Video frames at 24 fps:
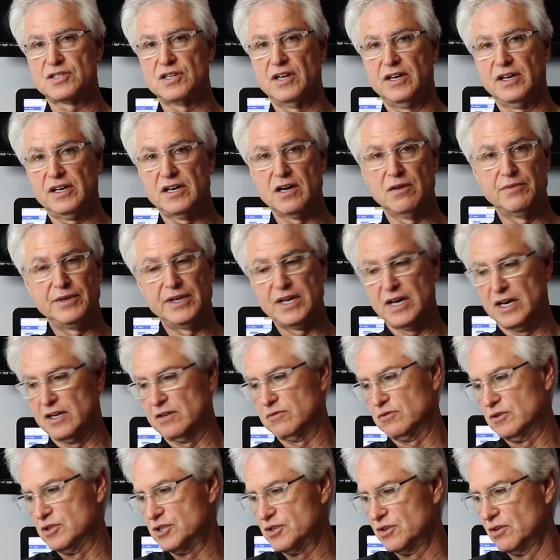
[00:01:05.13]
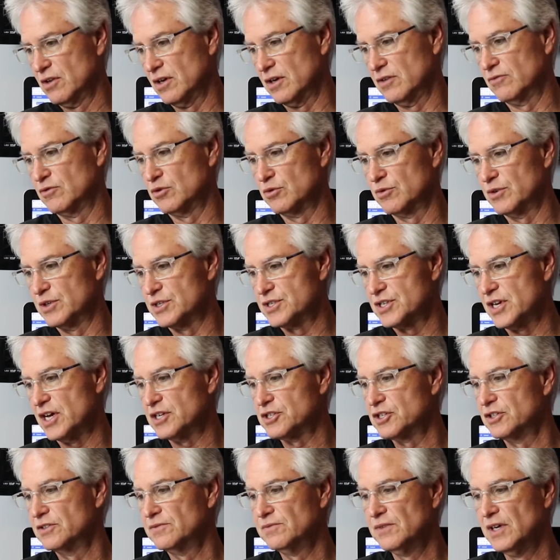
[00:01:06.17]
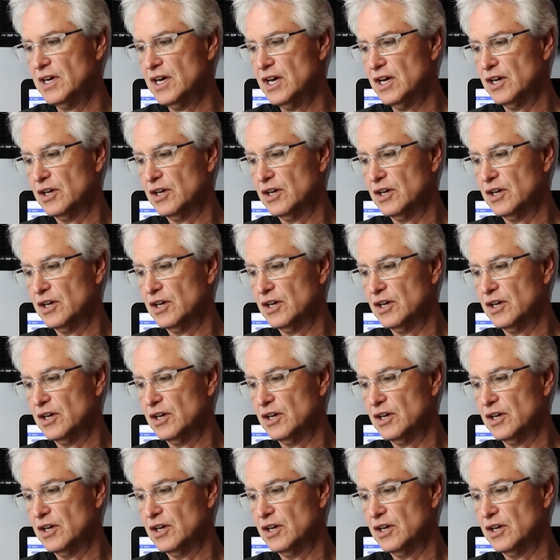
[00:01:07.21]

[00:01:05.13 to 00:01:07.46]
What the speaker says: like coming out of a recession.